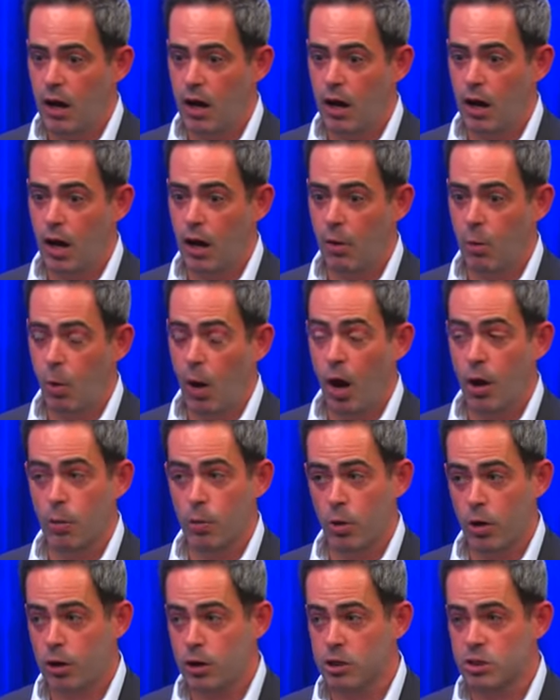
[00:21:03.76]

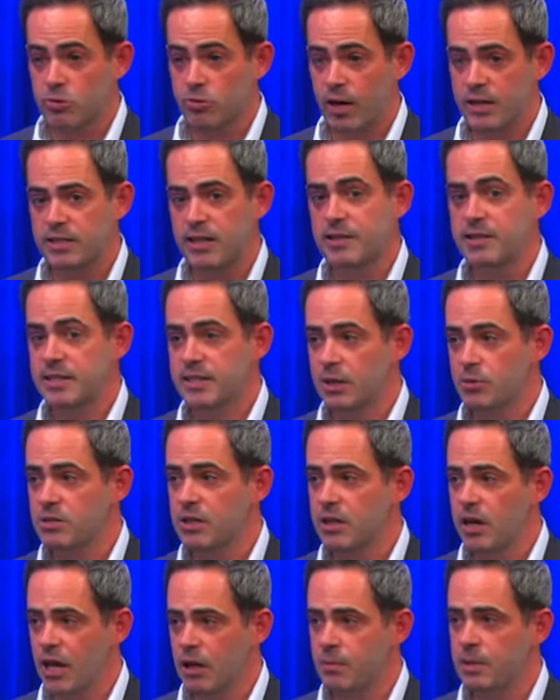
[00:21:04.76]
On workers' rights, I think there
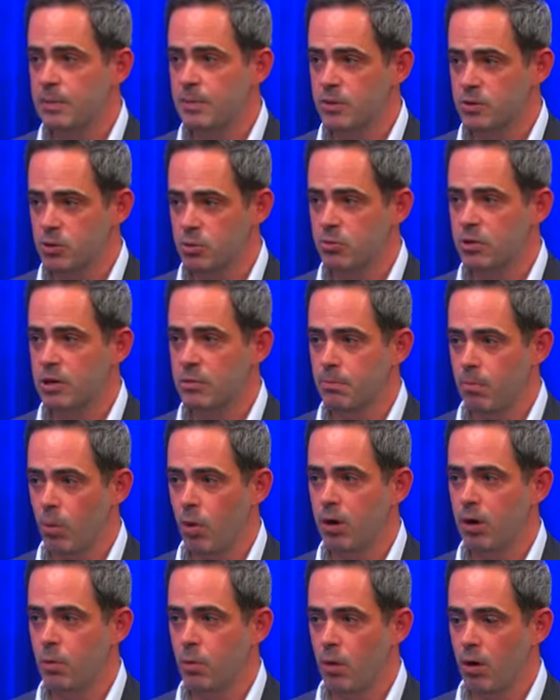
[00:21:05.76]
was a lot of people doing
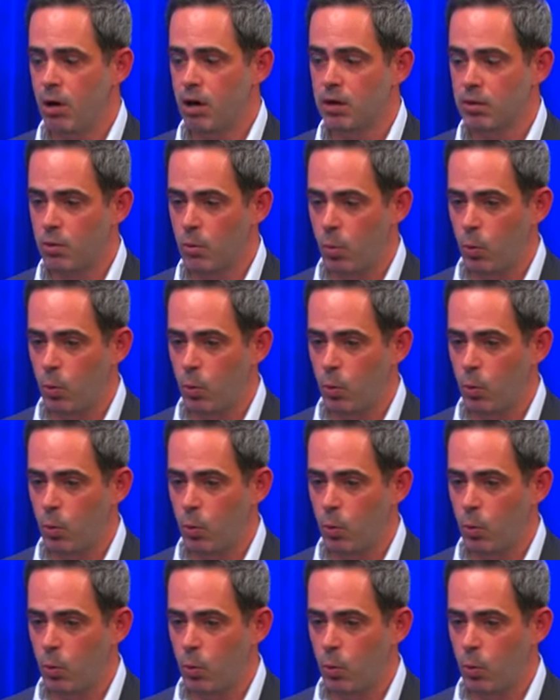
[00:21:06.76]
important work.